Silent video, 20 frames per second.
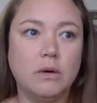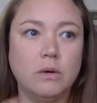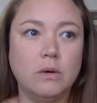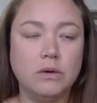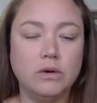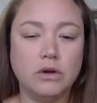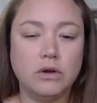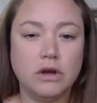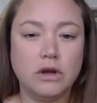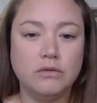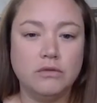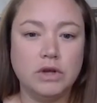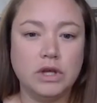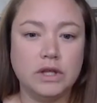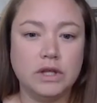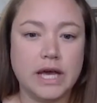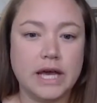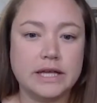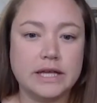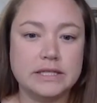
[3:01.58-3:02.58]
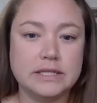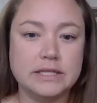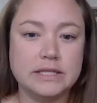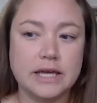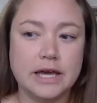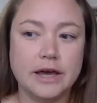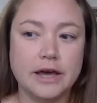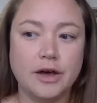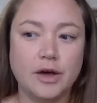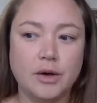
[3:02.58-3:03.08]
older and realized
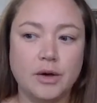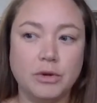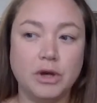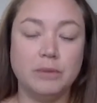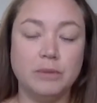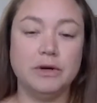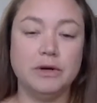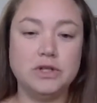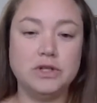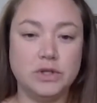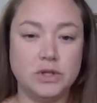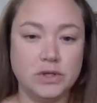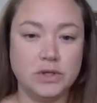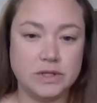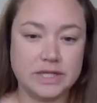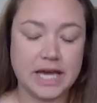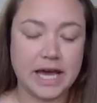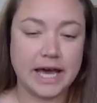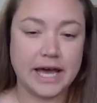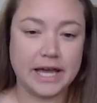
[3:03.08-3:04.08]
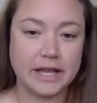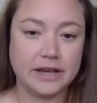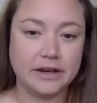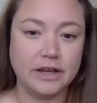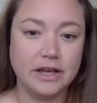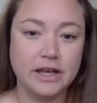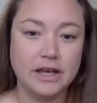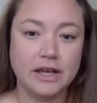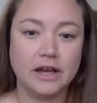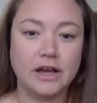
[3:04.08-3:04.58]
um, commercials had
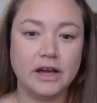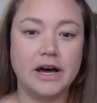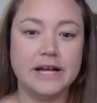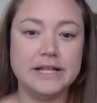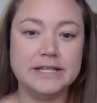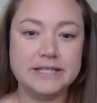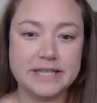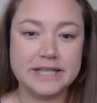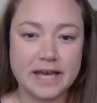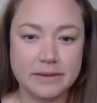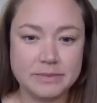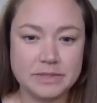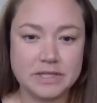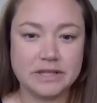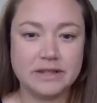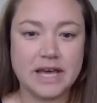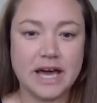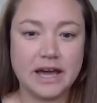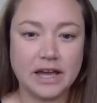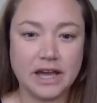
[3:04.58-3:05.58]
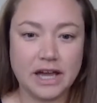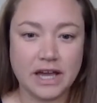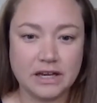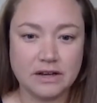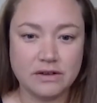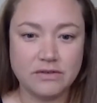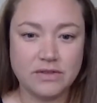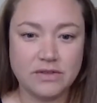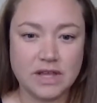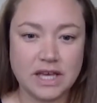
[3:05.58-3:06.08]
concepts and that kind
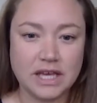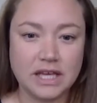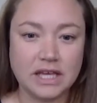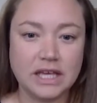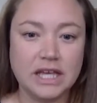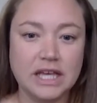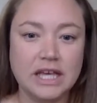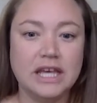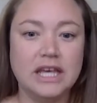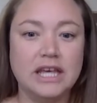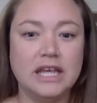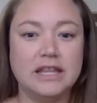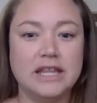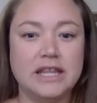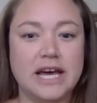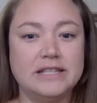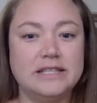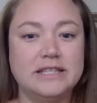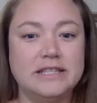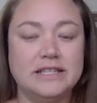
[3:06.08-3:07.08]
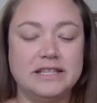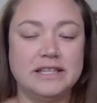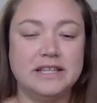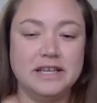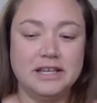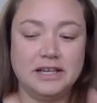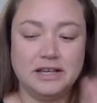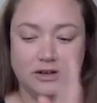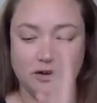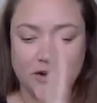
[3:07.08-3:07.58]
of thing. That's
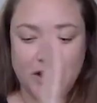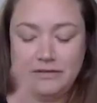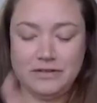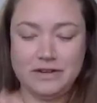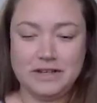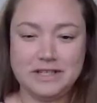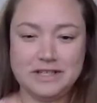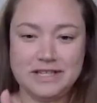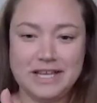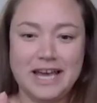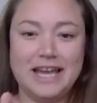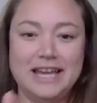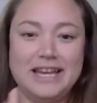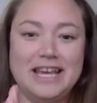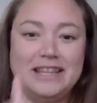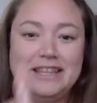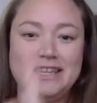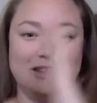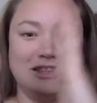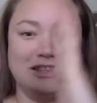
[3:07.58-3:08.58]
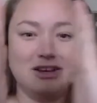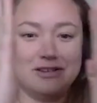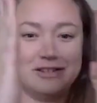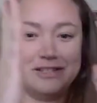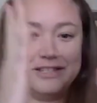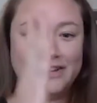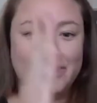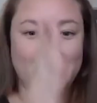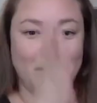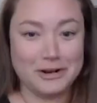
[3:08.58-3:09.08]
graphic design. And then
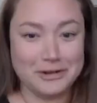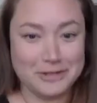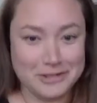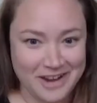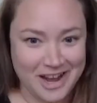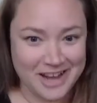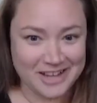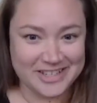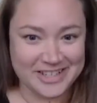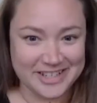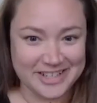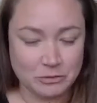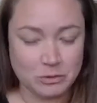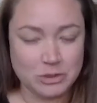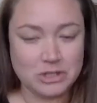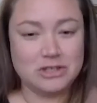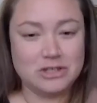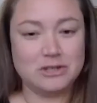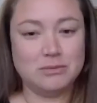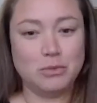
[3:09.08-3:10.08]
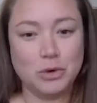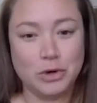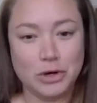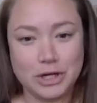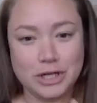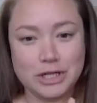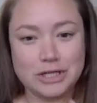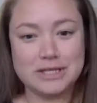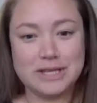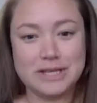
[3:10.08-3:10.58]
there's art direction, which is more
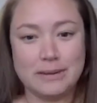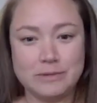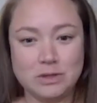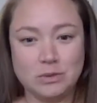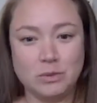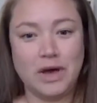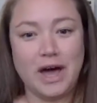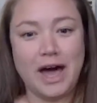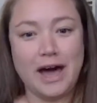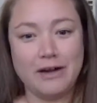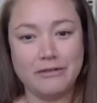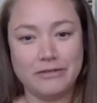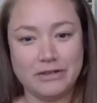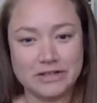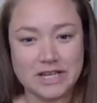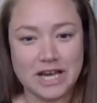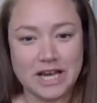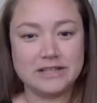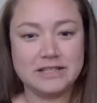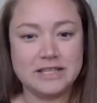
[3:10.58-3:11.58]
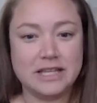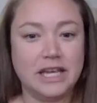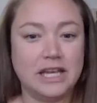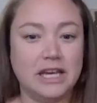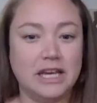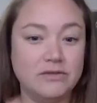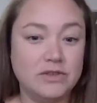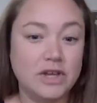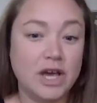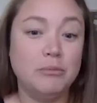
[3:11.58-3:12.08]
conceptual advertising. And
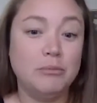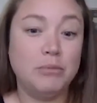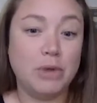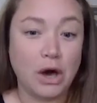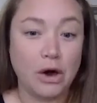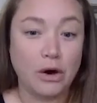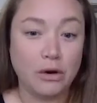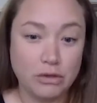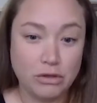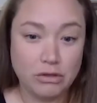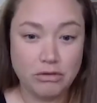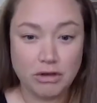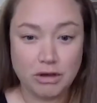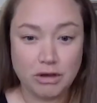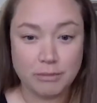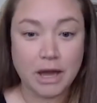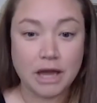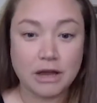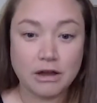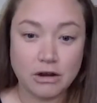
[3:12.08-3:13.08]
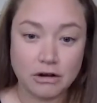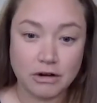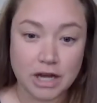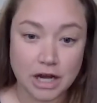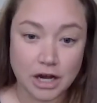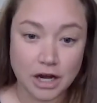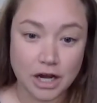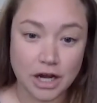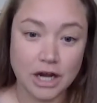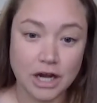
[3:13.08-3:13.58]
I've done both in my
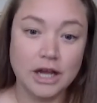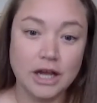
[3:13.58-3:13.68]
career.